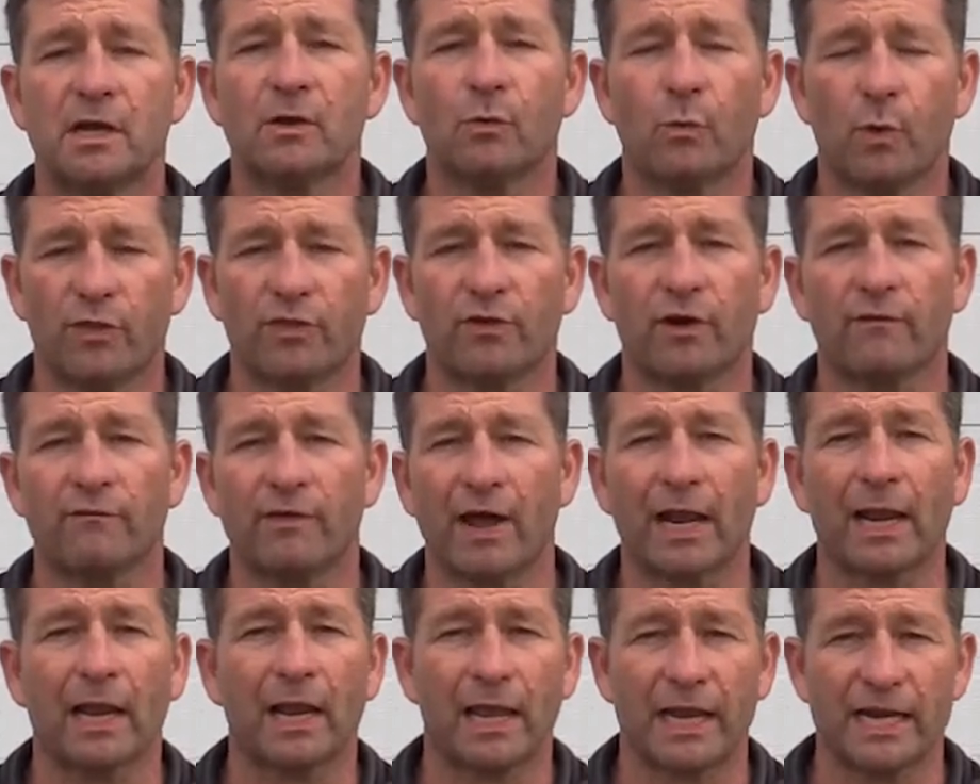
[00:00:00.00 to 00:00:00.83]
with our
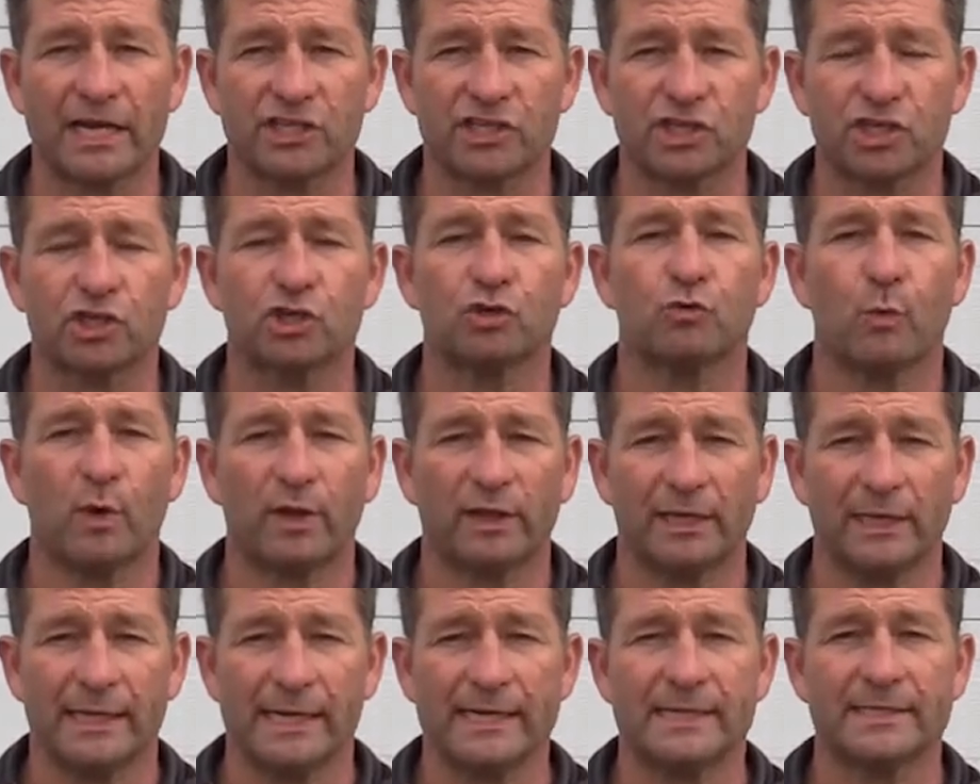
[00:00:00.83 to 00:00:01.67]
ventilation, with
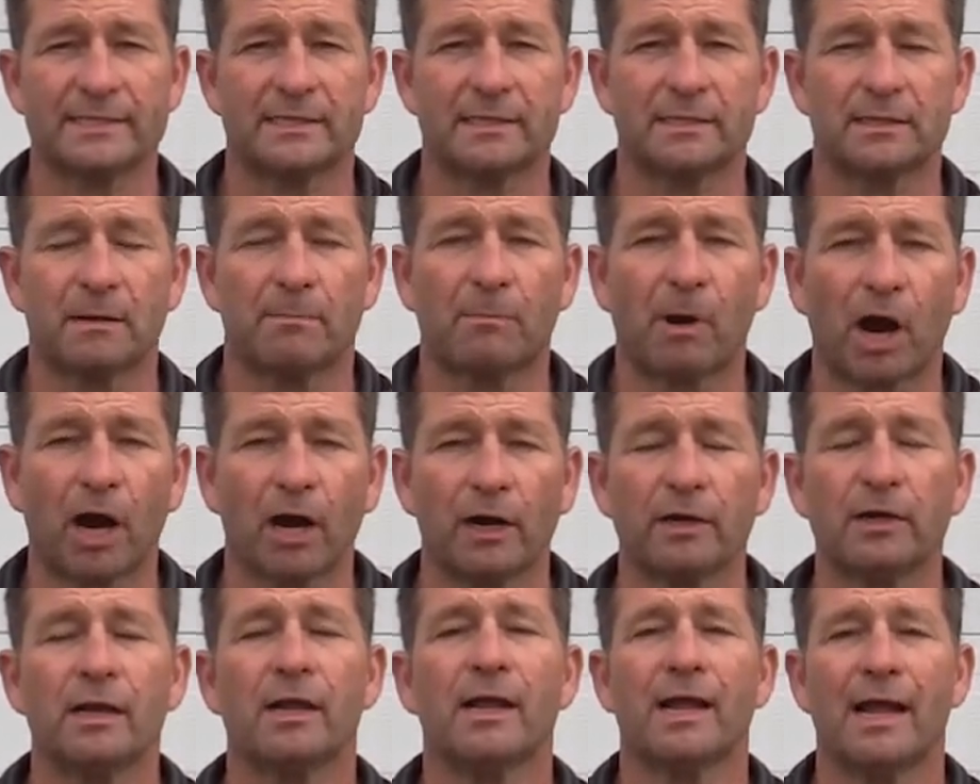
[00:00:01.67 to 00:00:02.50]
leaks in the
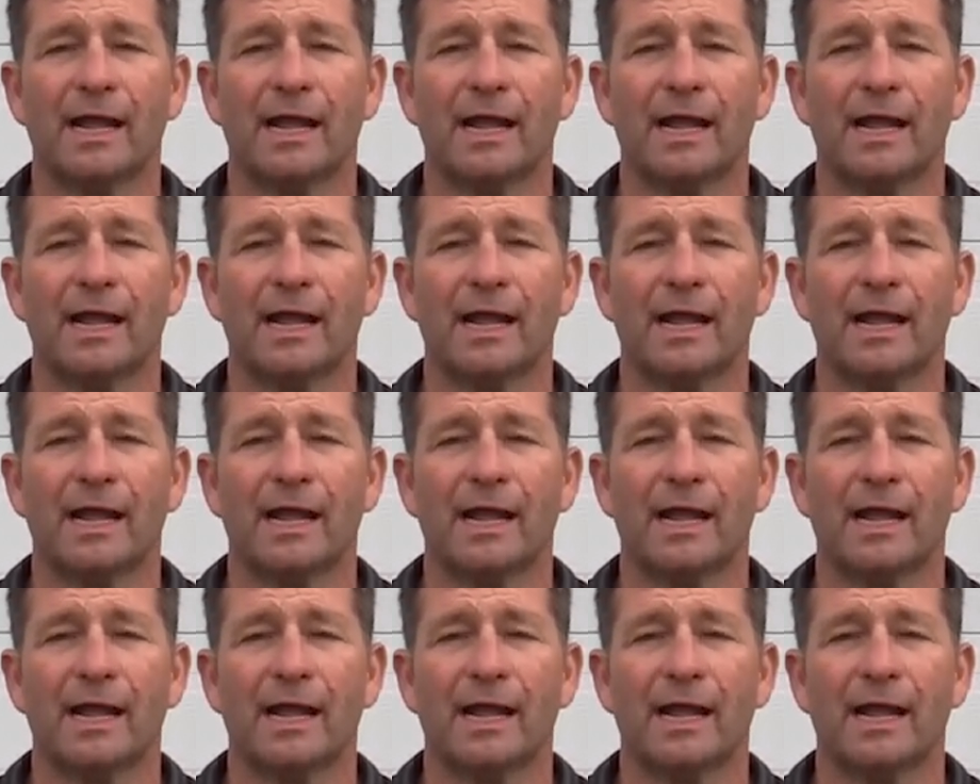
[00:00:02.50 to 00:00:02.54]
barn,